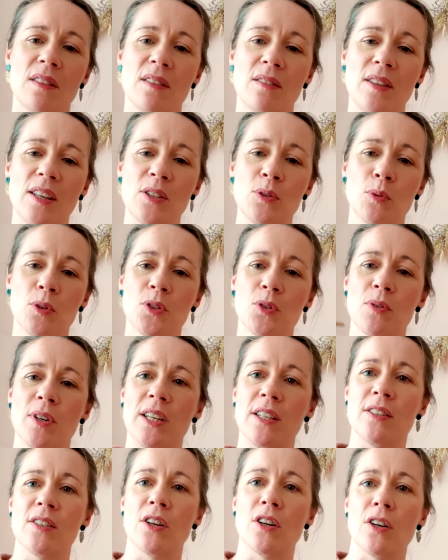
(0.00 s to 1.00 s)
This one's
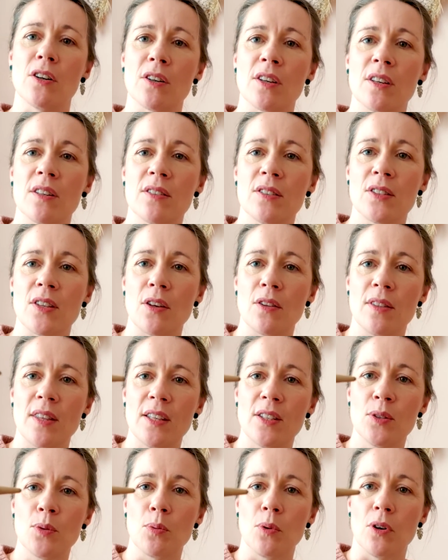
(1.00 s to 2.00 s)
really dark, so
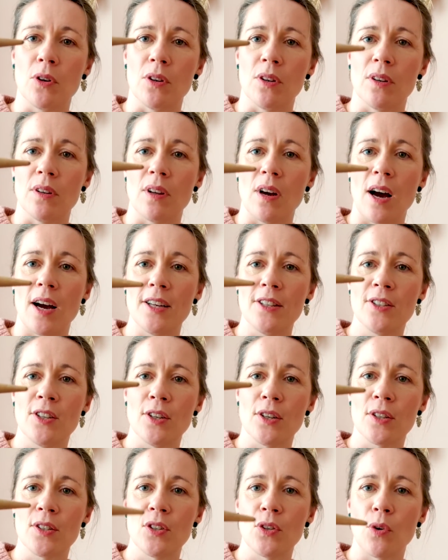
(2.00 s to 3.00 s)
this one I
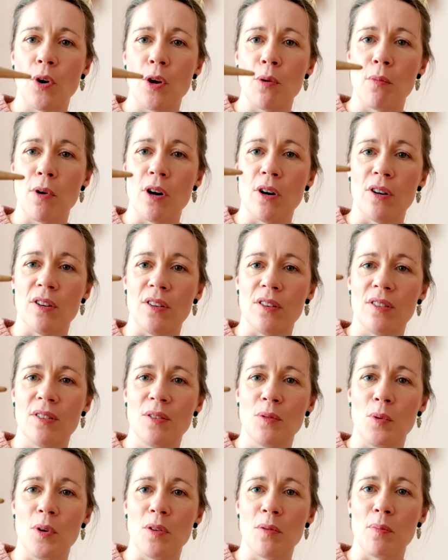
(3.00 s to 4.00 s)
took to Oman
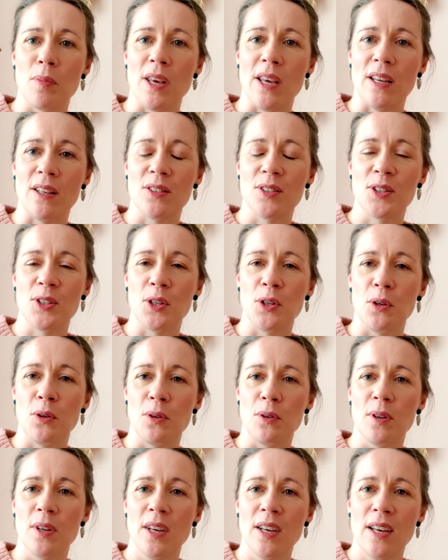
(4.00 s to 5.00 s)
with me
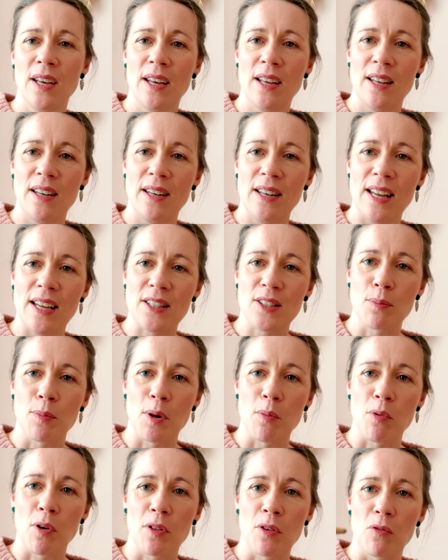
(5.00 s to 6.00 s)
to knit
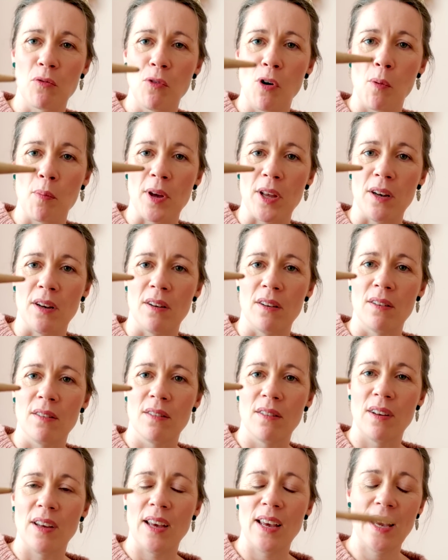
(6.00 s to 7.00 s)
my brother Robin
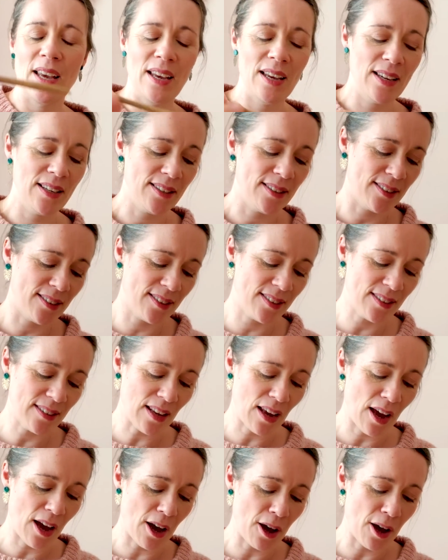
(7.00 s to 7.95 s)
his